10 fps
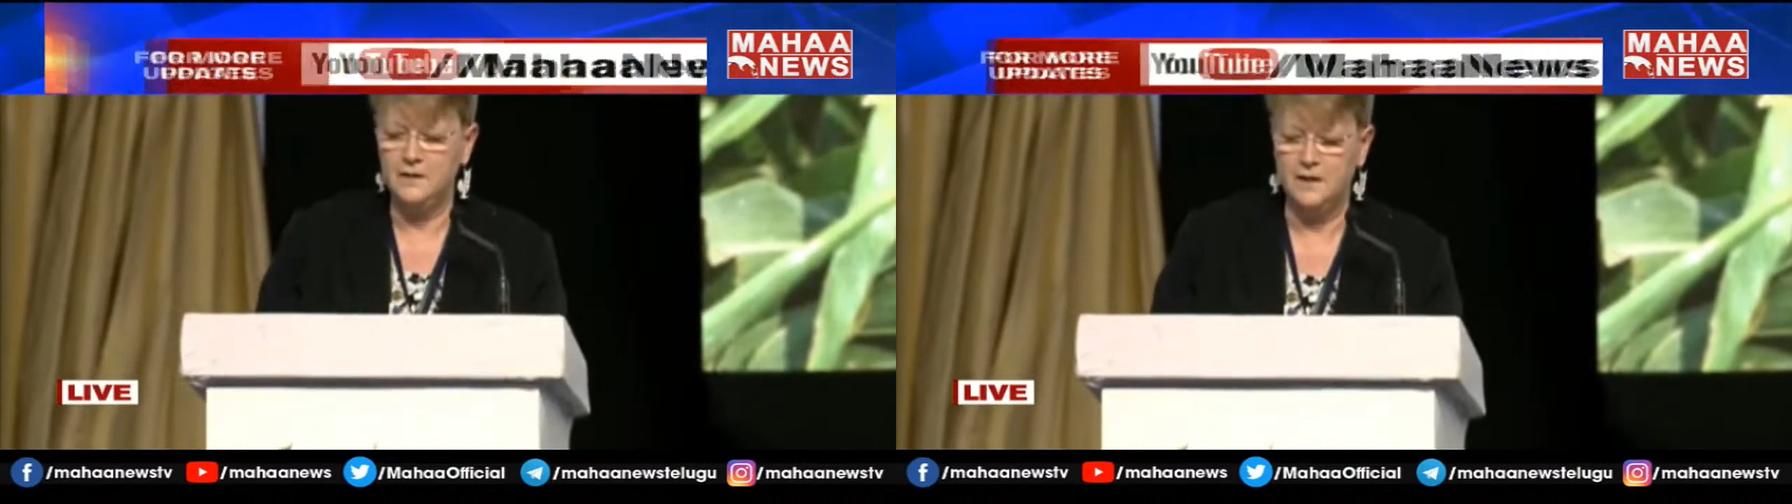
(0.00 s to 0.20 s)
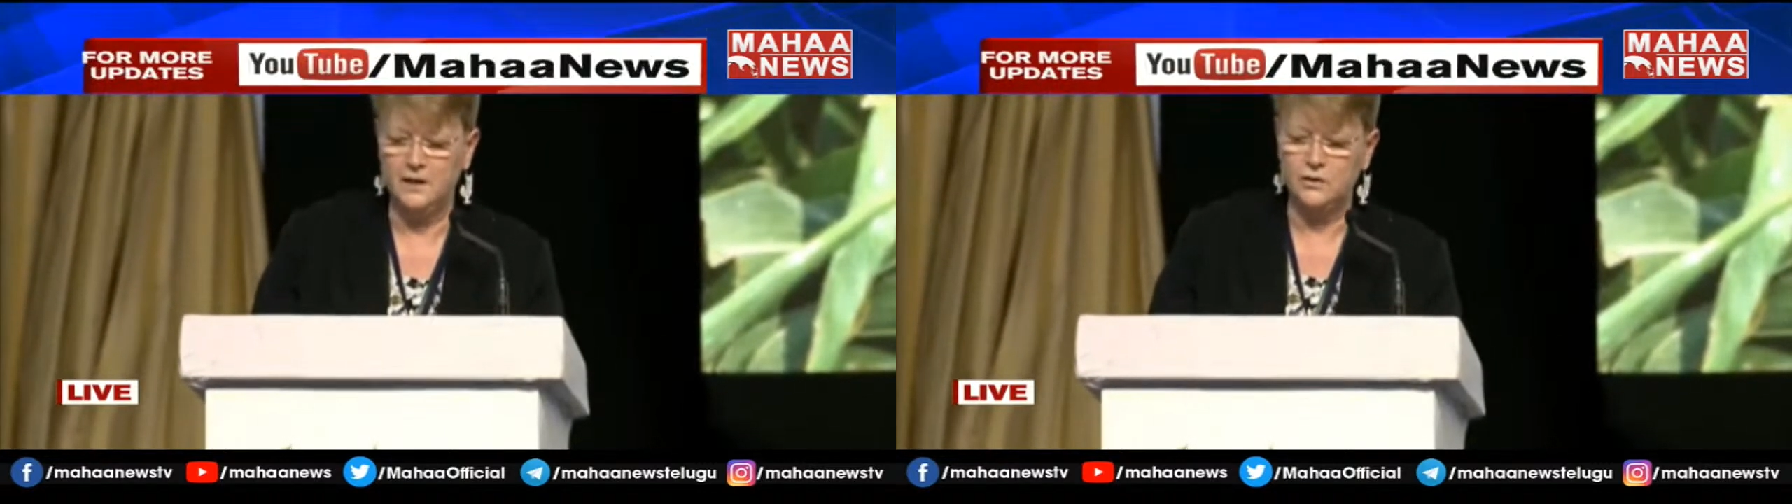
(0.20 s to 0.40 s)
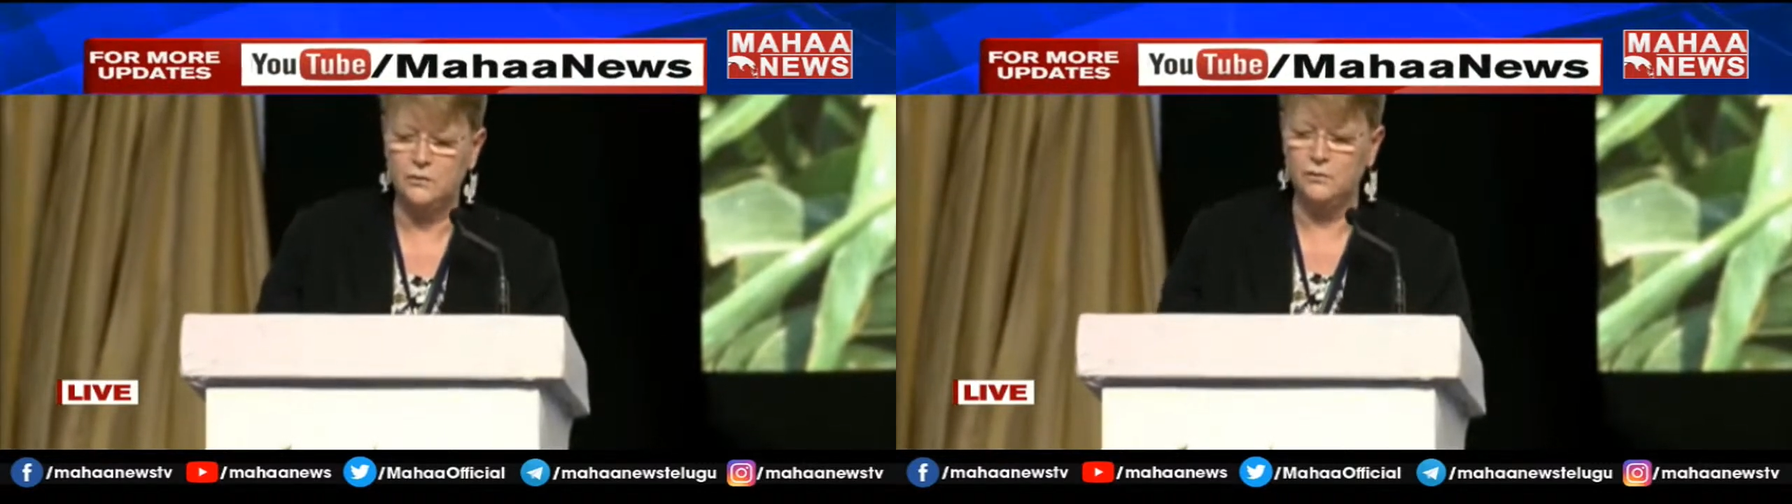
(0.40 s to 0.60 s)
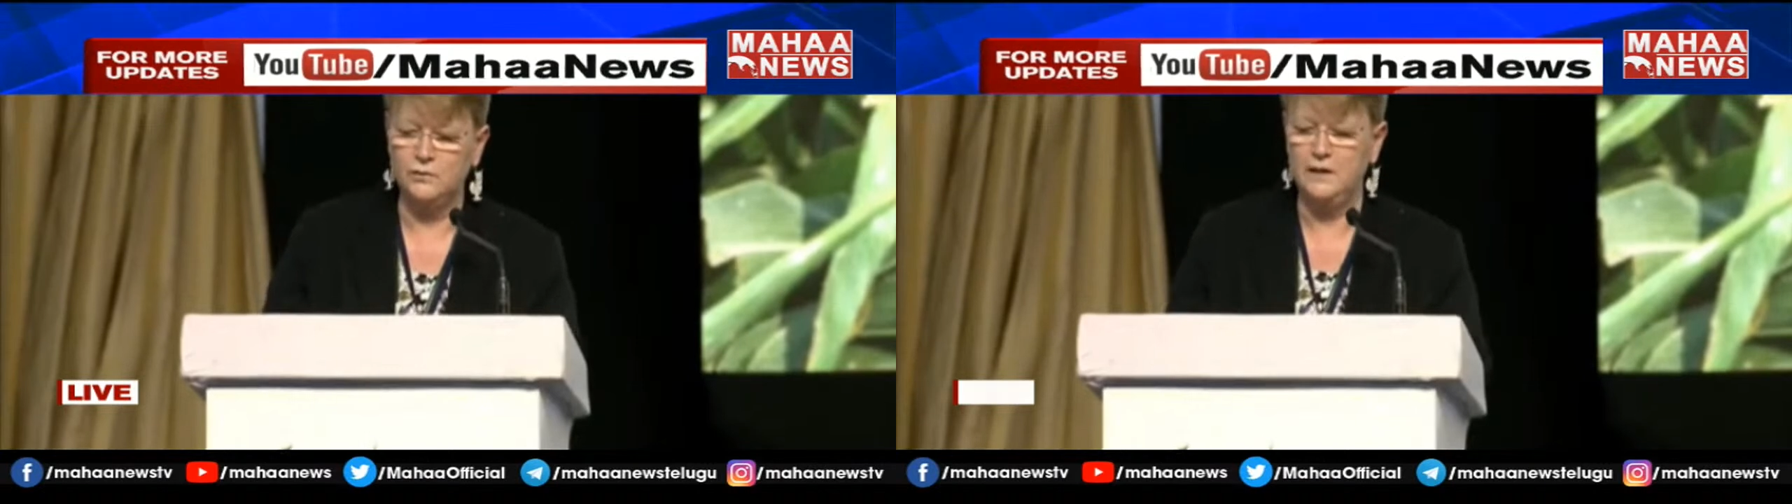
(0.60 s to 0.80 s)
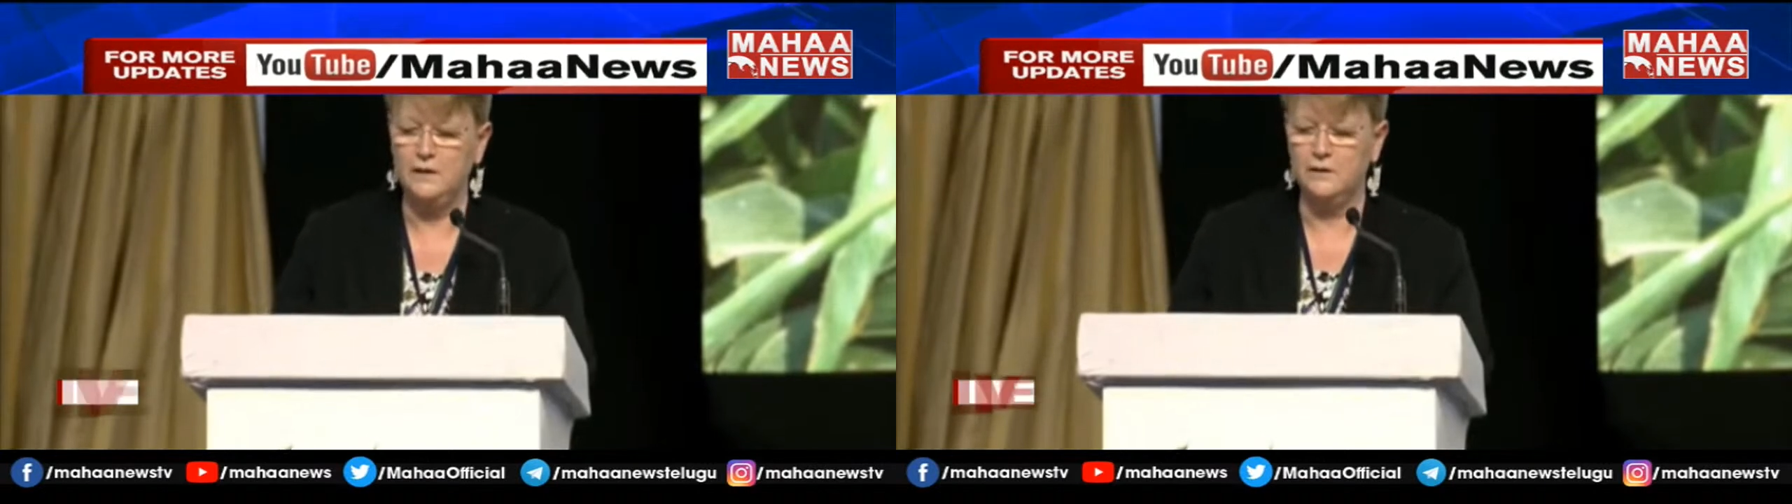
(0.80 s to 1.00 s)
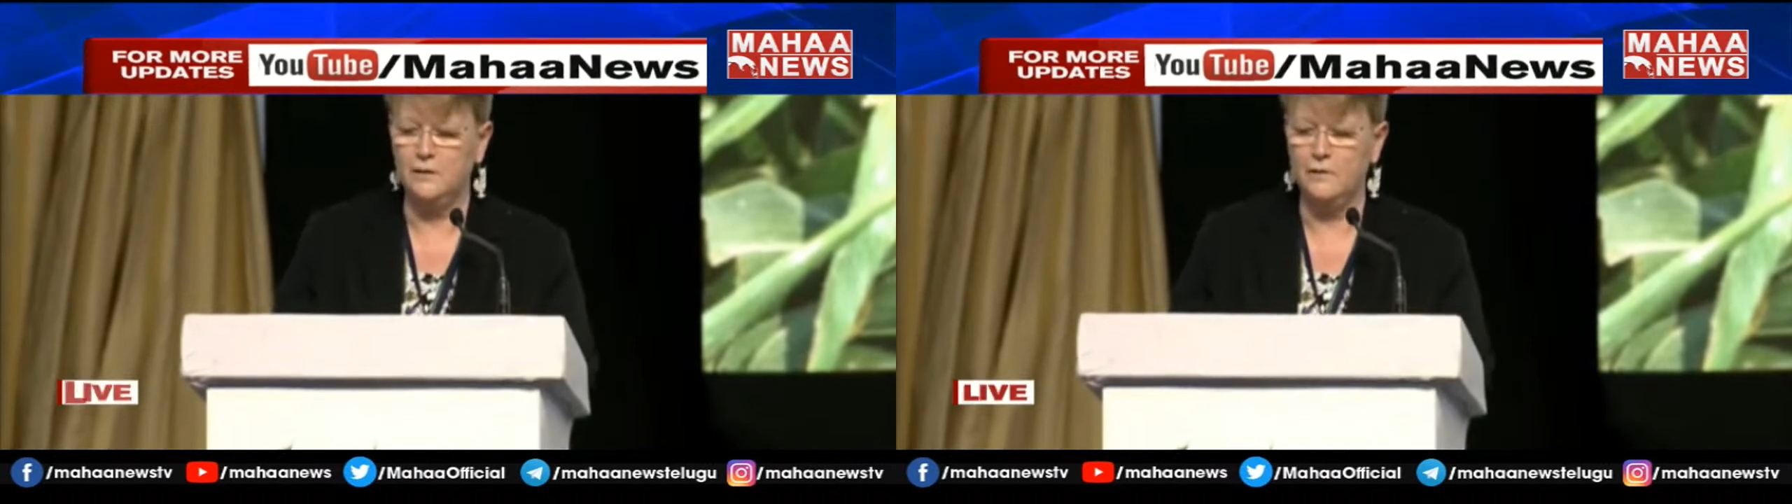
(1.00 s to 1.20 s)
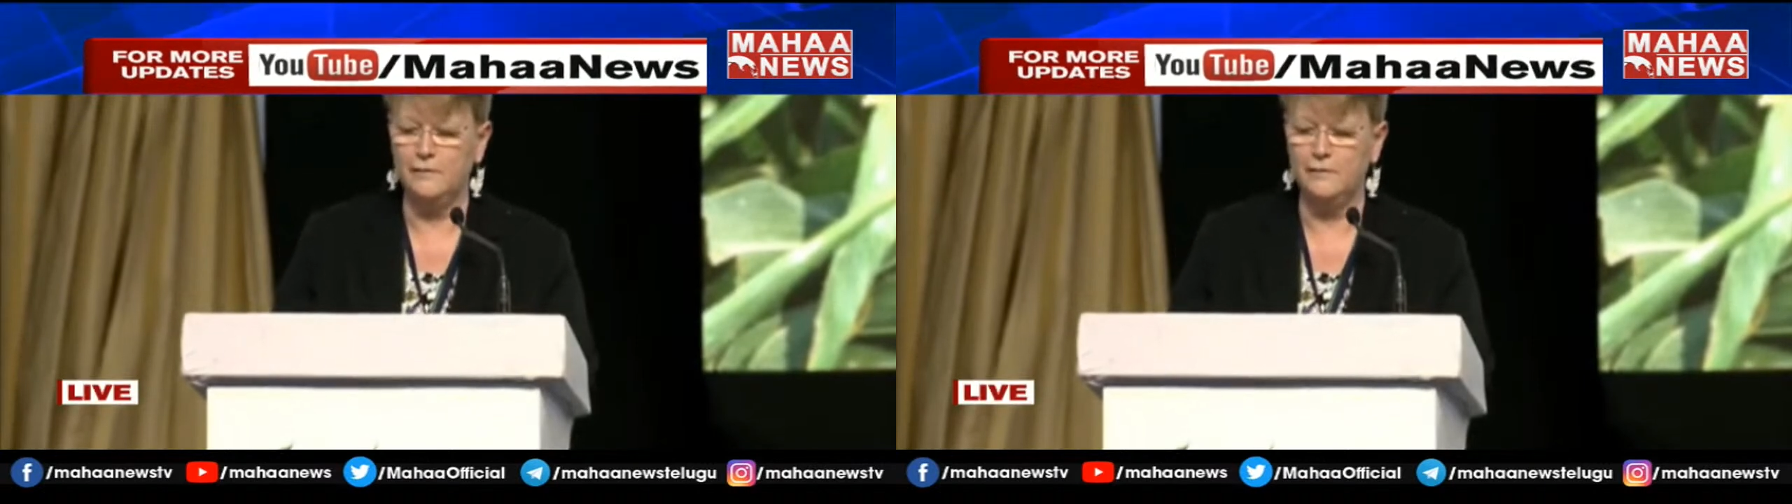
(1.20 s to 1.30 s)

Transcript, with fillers: International Year